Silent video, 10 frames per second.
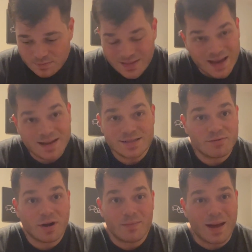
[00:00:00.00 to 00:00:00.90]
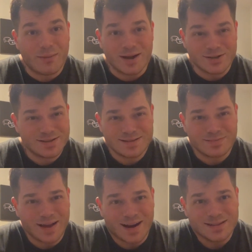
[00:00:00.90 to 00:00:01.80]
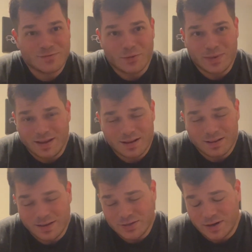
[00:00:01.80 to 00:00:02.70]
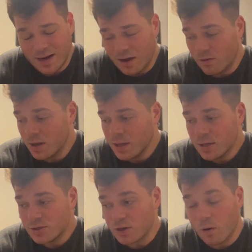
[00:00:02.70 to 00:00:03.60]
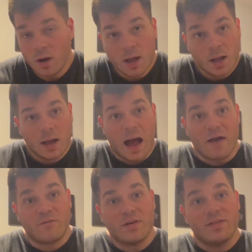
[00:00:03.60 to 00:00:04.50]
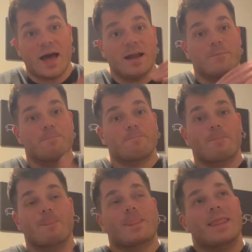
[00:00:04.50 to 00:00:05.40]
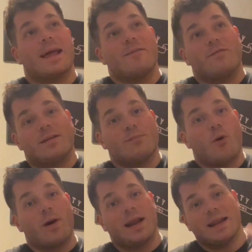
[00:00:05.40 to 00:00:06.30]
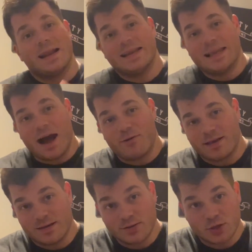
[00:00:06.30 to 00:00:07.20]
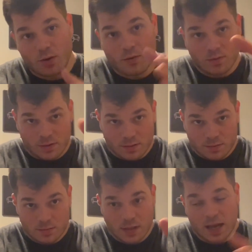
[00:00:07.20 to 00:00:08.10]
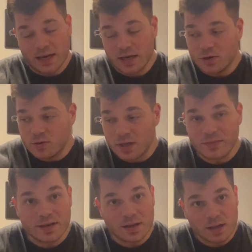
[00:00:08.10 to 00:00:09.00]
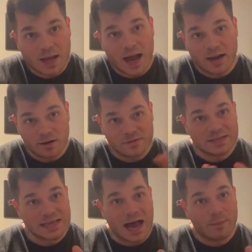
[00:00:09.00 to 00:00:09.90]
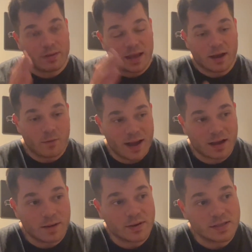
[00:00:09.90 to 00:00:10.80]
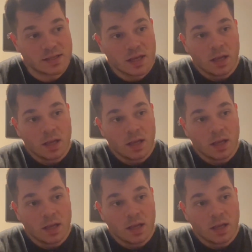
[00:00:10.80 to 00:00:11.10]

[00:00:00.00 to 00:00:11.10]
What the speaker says: It doesn't even come that much, to be honest, for me, at least right now. So I feel that, I feel I'm going downhill. So I need to do something to kind of stop and go back up, because